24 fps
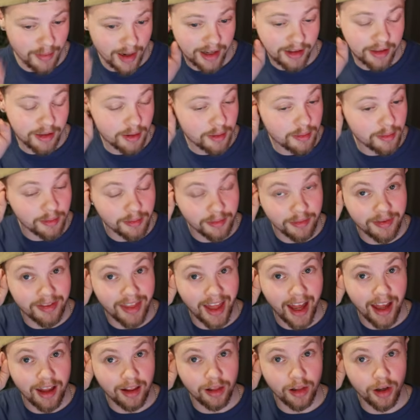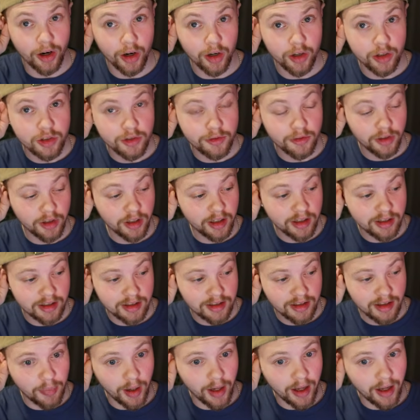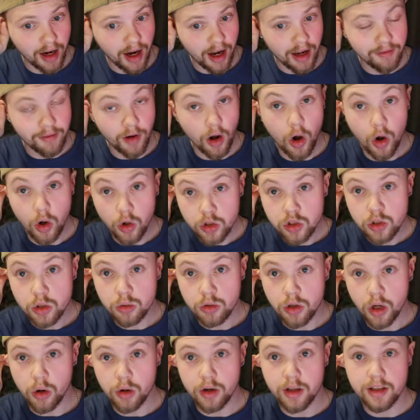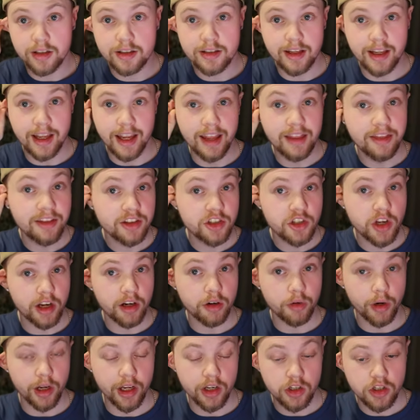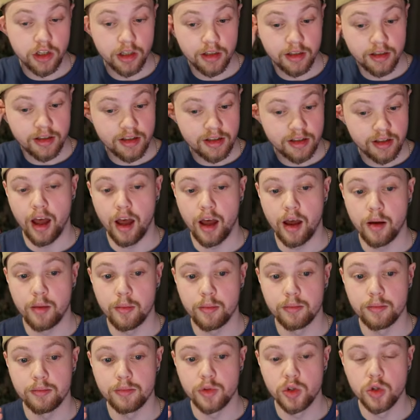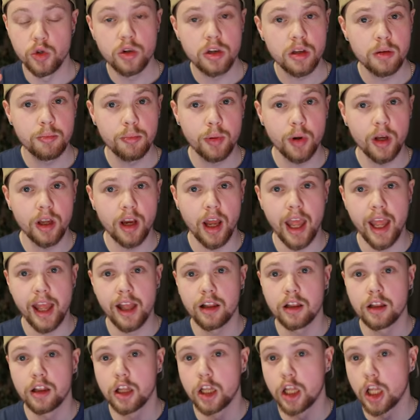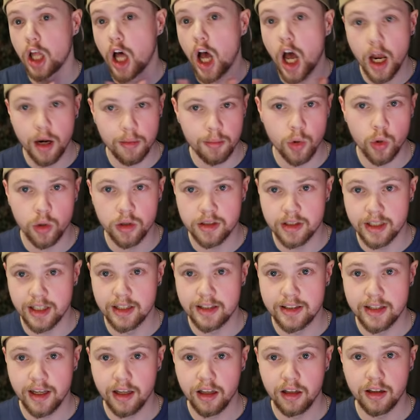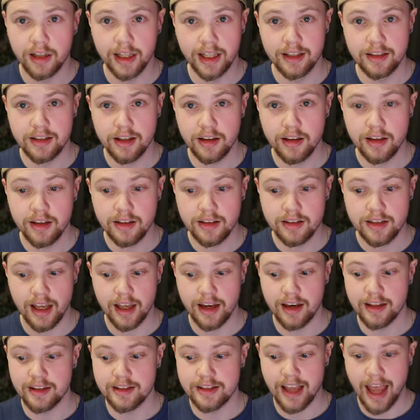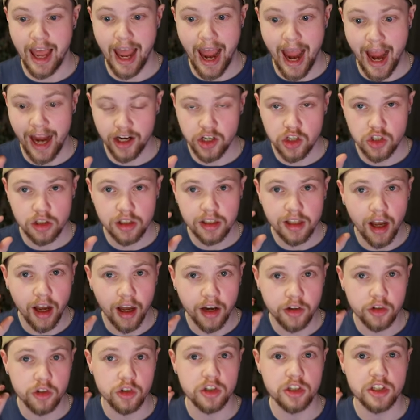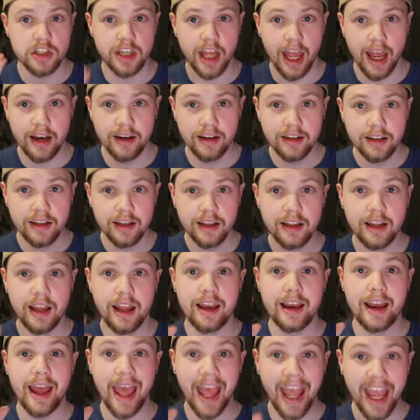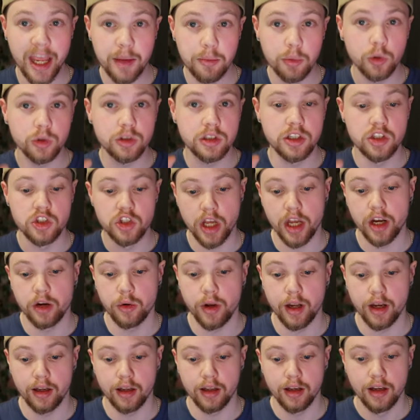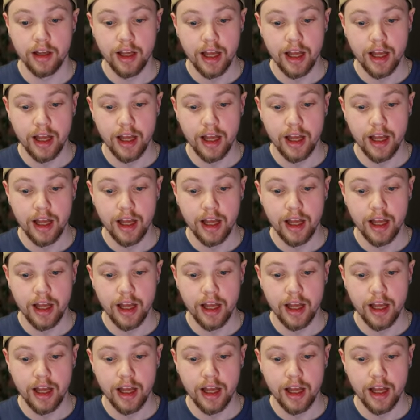make them that large for us, but I've also noticed in the generations, you can put a lot more detail into this, and it's actually understanding it and able to generate it.